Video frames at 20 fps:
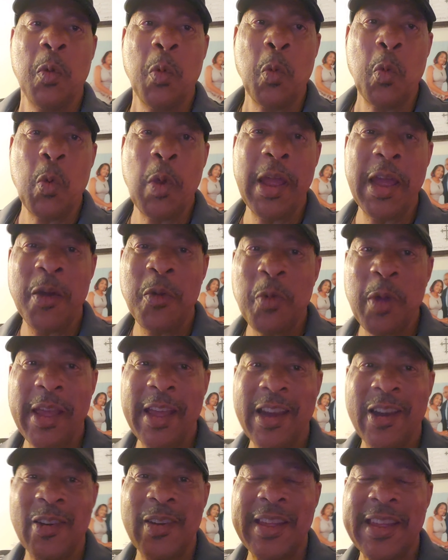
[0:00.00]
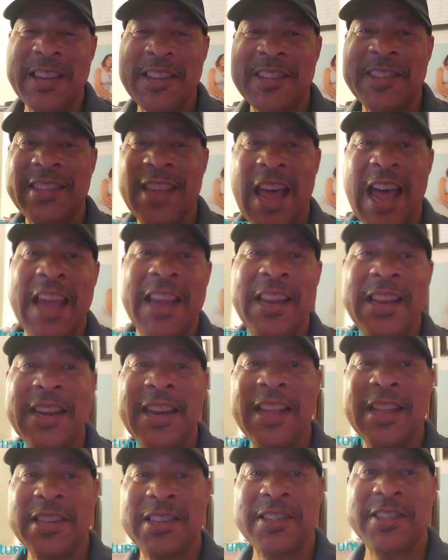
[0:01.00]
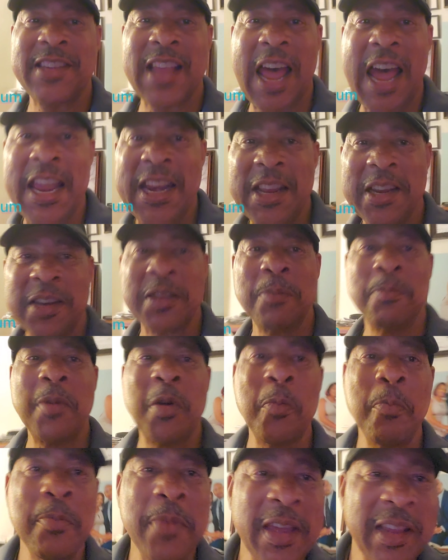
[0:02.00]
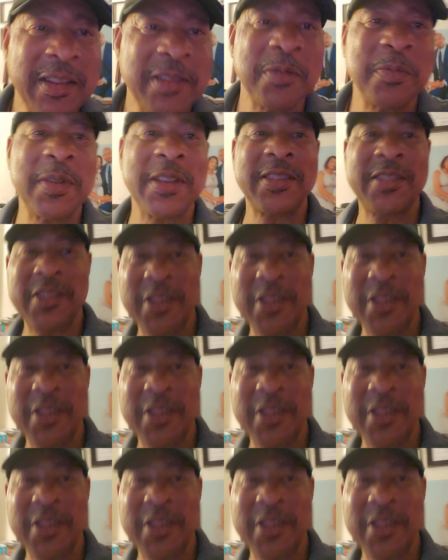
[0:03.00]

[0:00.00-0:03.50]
Well, well, exciting, exciting. The momentum is